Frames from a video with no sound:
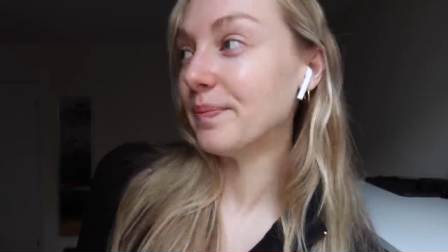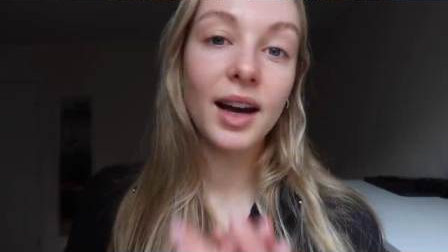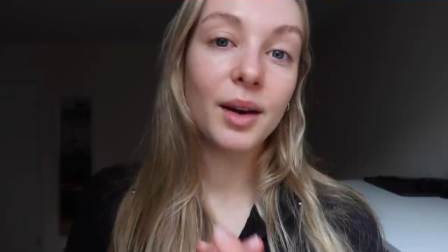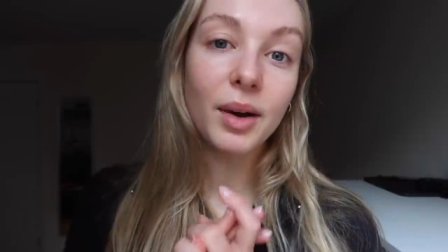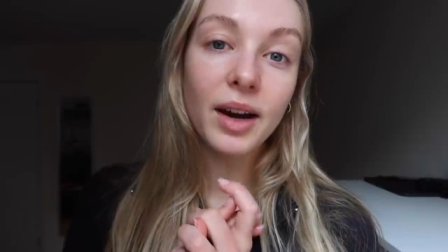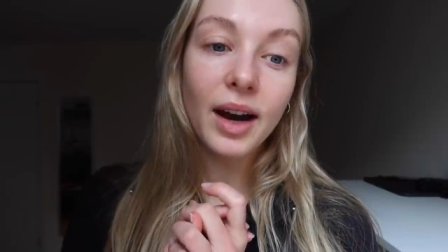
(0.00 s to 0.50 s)

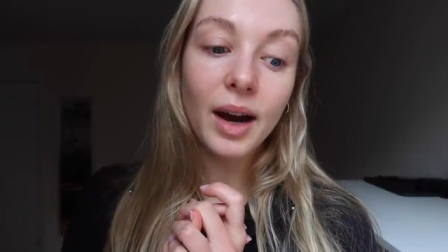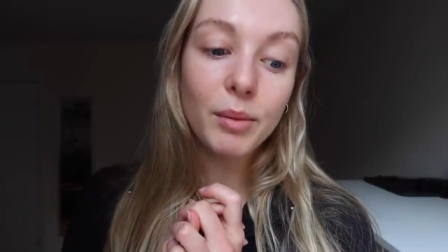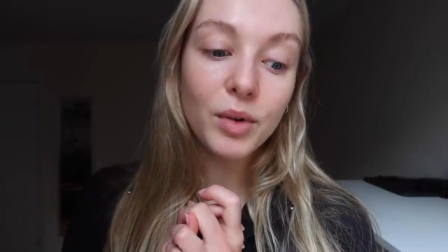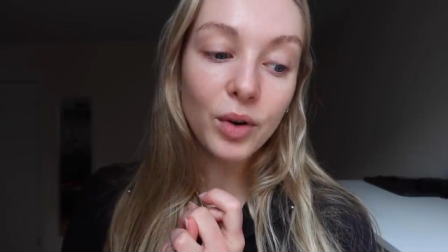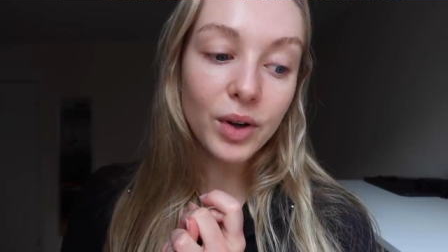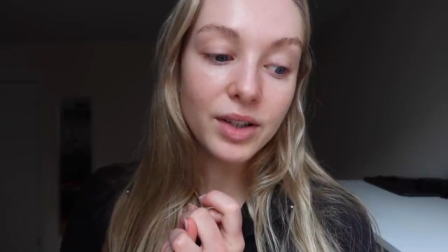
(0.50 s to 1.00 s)
Anyway,
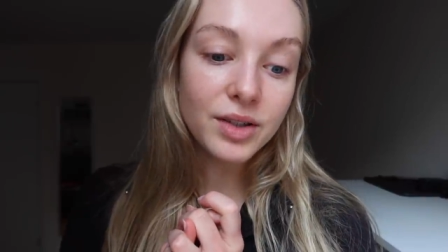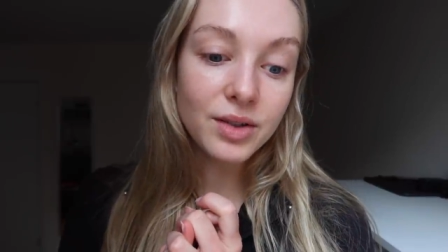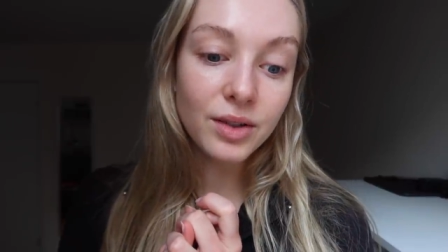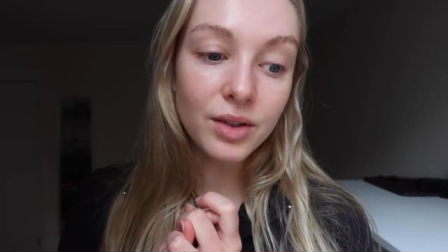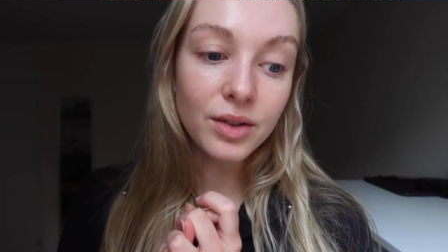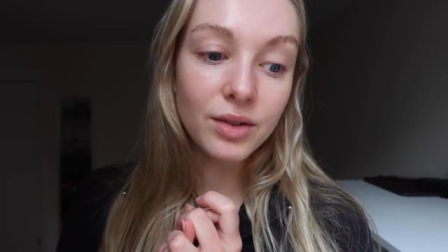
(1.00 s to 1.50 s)
I'm going
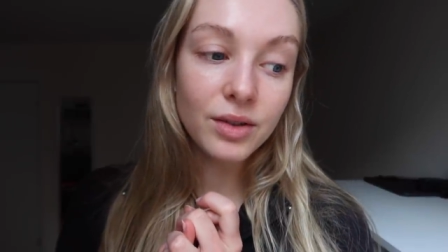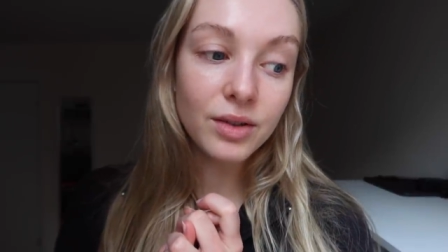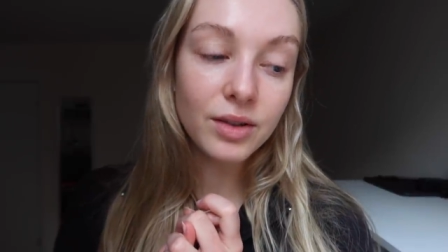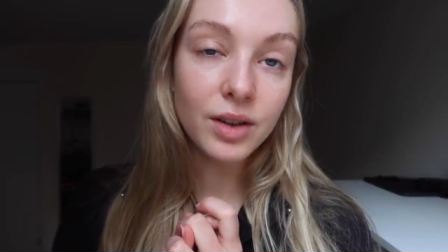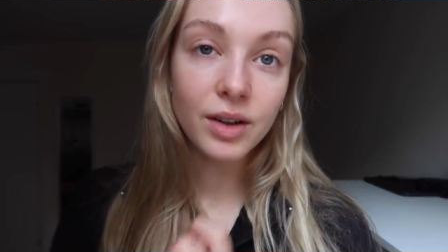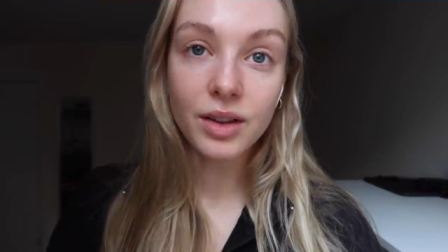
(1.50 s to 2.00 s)
to
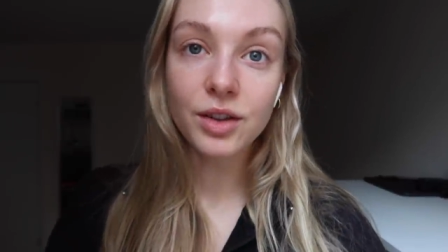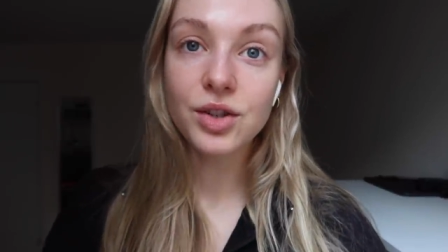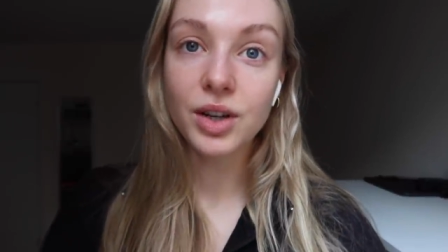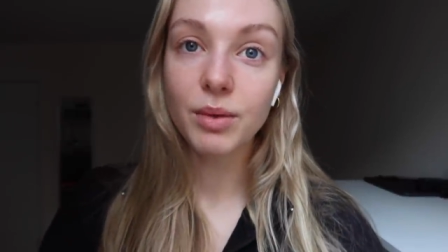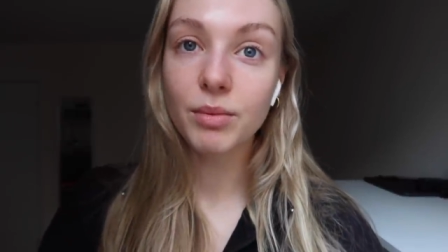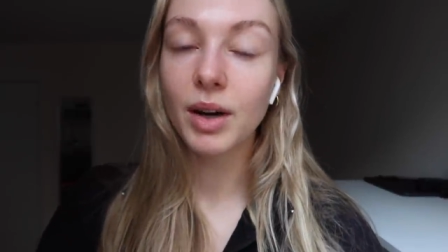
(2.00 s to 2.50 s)
go to the
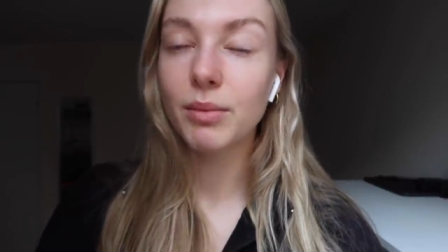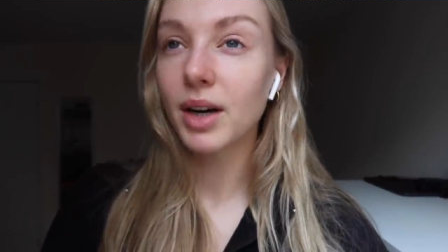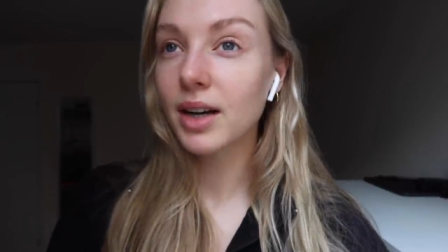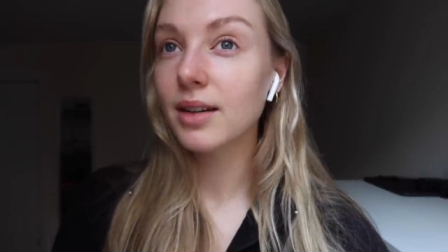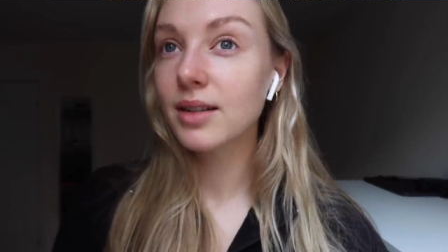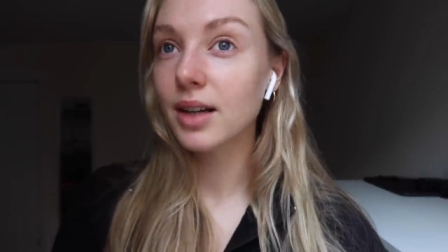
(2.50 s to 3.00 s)
gym. I'm
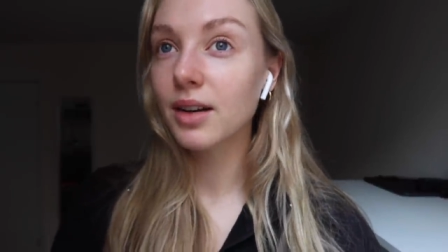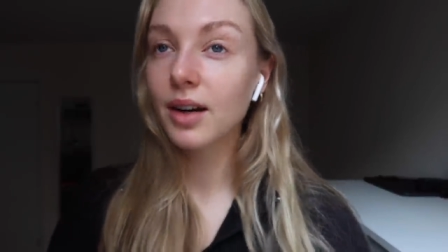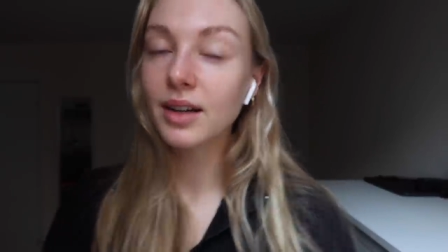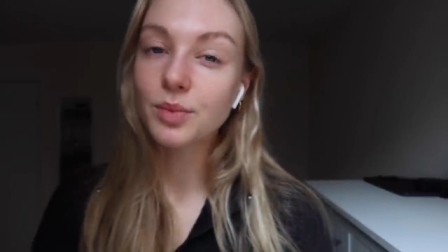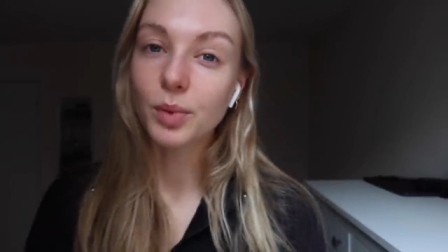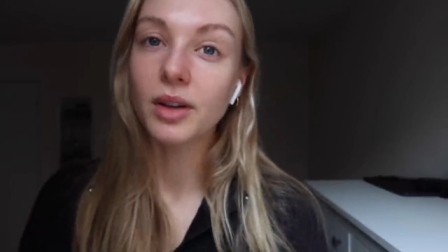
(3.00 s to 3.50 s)
not going to take you
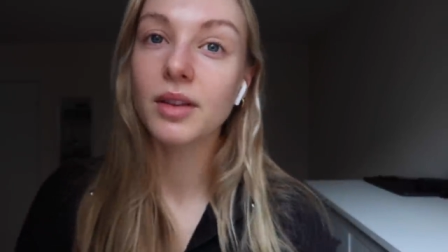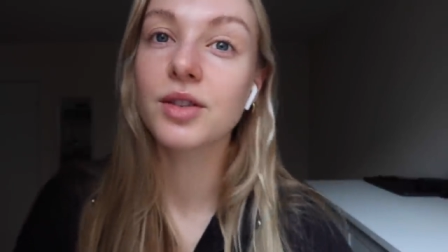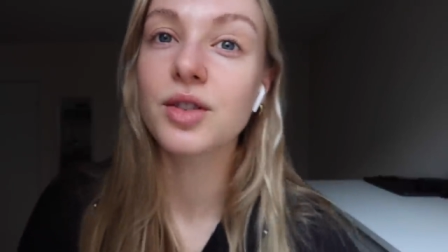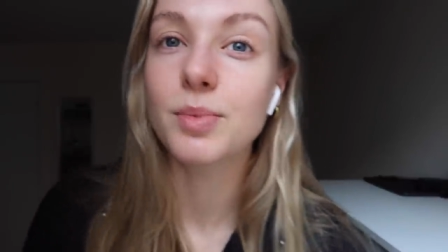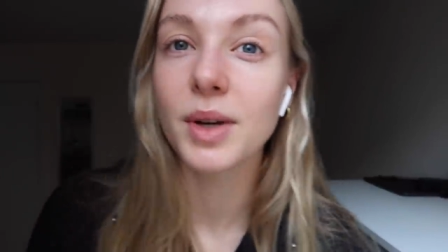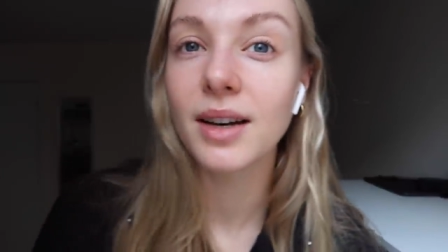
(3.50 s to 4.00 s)
guys with
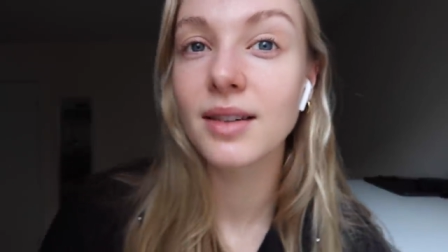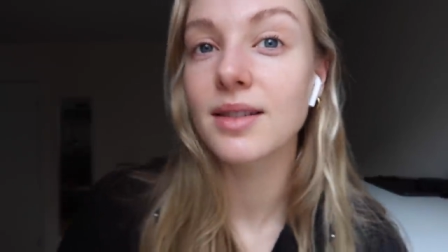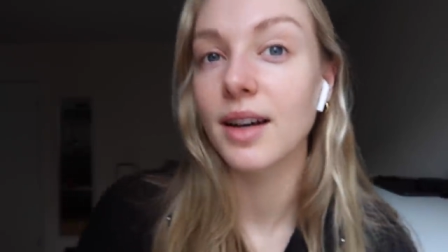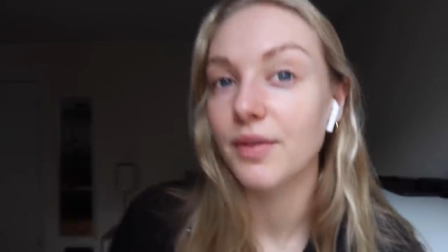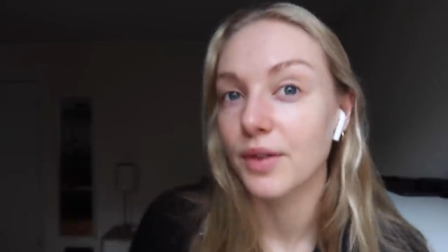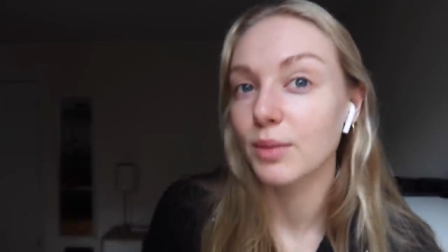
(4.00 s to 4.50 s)
just because
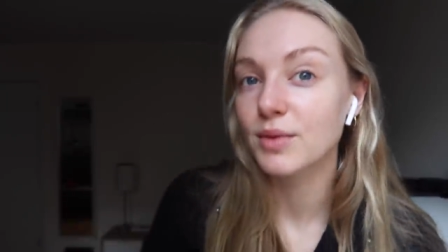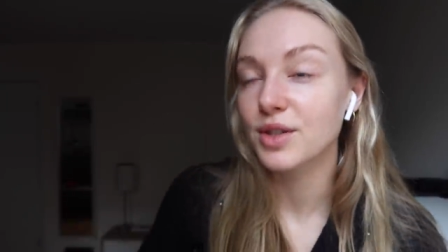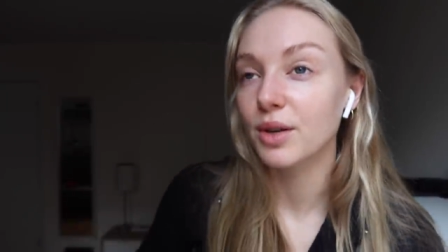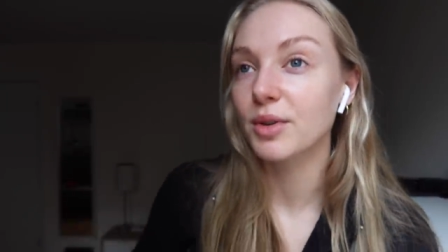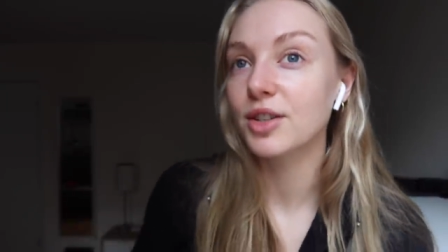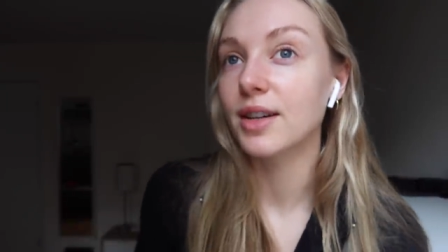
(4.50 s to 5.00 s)
I filmed
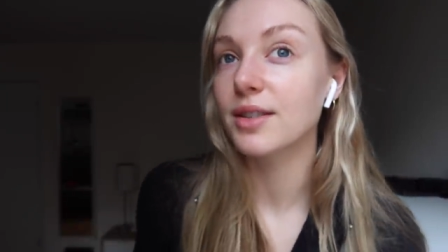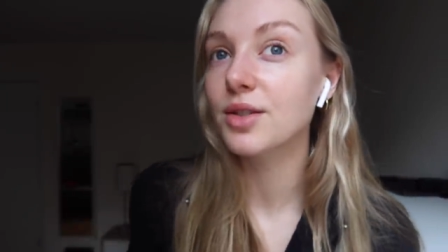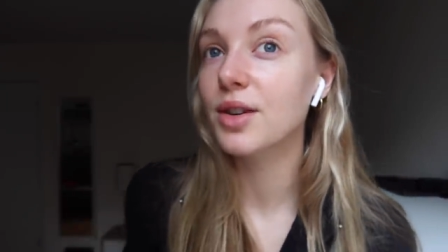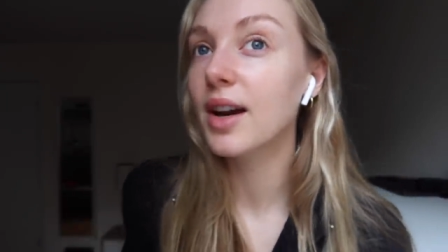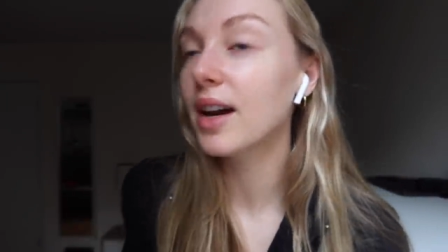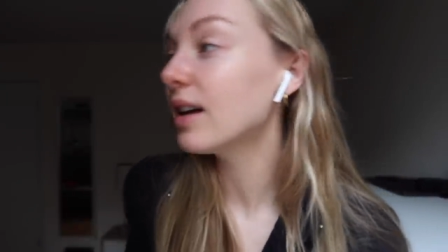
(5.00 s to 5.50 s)
so much
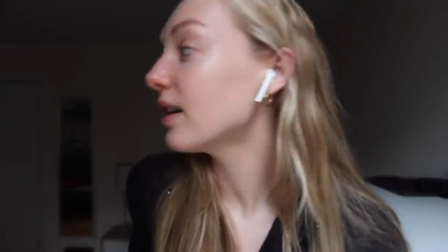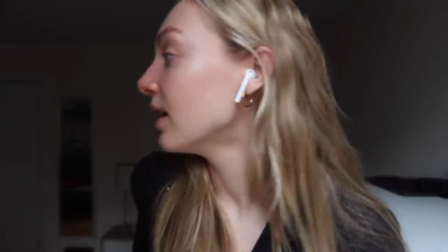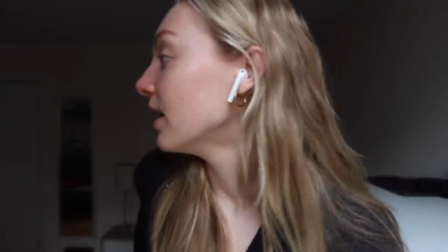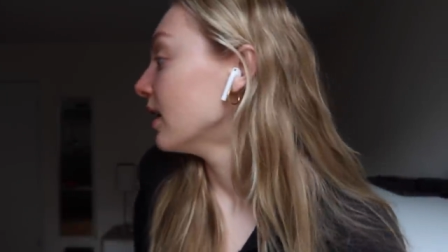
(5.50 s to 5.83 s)
yesterday.